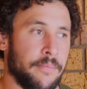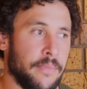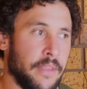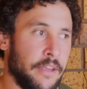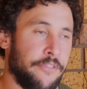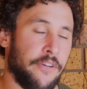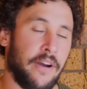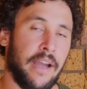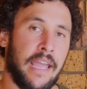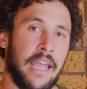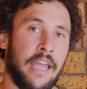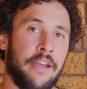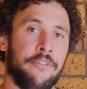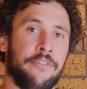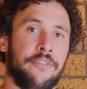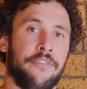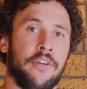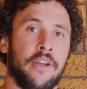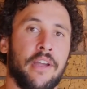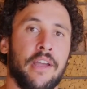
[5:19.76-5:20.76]
If I
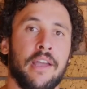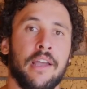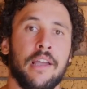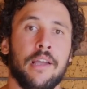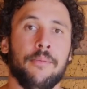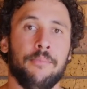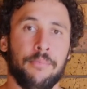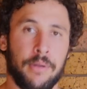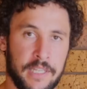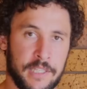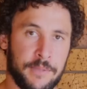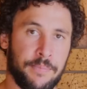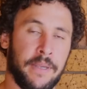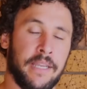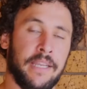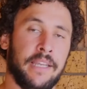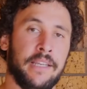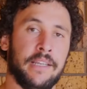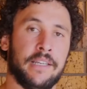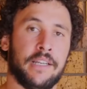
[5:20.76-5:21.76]
have, please
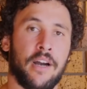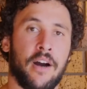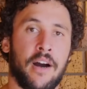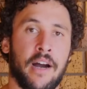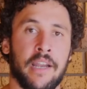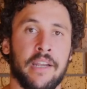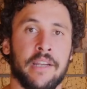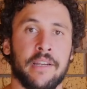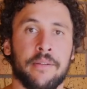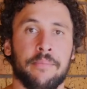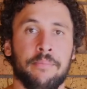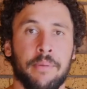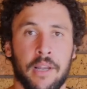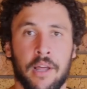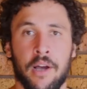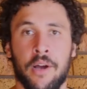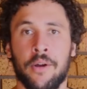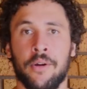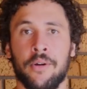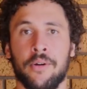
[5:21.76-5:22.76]
be kind
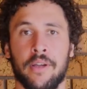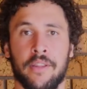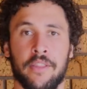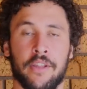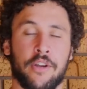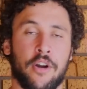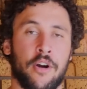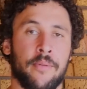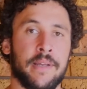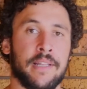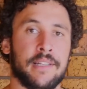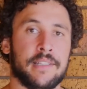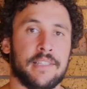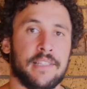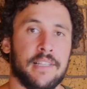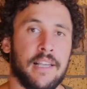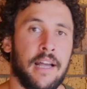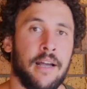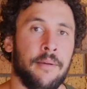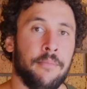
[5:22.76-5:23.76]
below in the
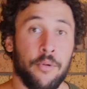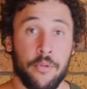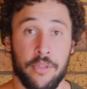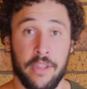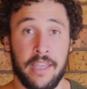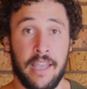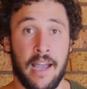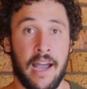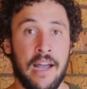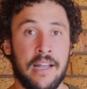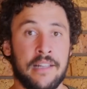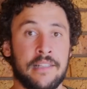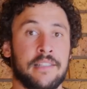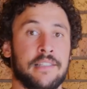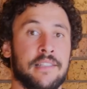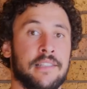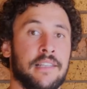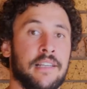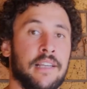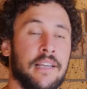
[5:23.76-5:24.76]
comments, or the
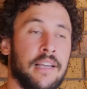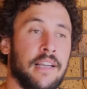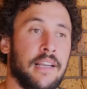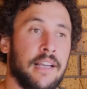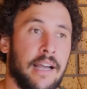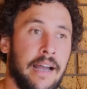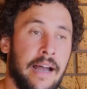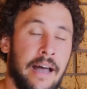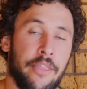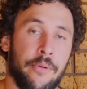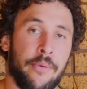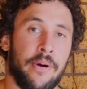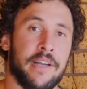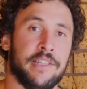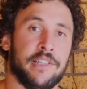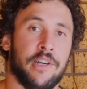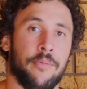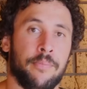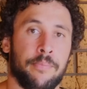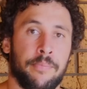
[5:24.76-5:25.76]
yarns.
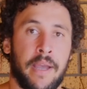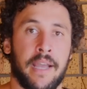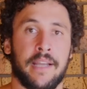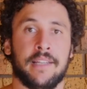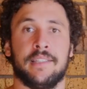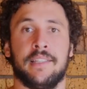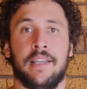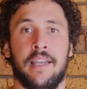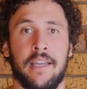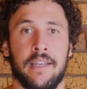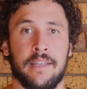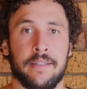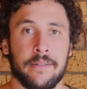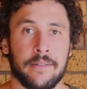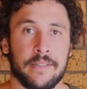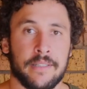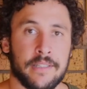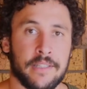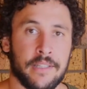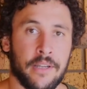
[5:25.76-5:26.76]
Otherwise I'll pack a sad.
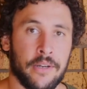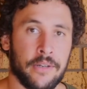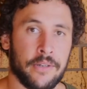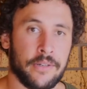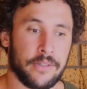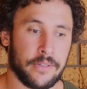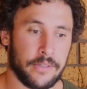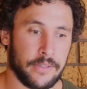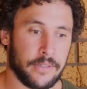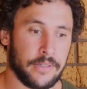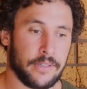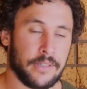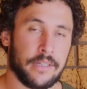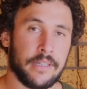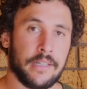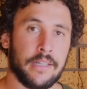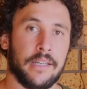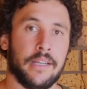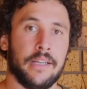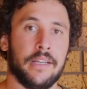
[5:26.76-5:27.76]
So
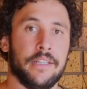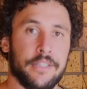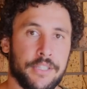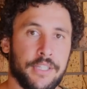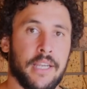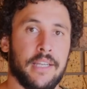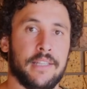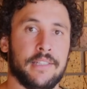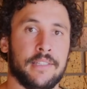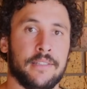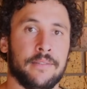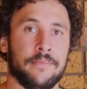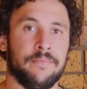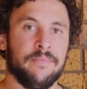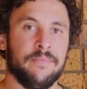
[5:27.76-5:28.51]
cheers.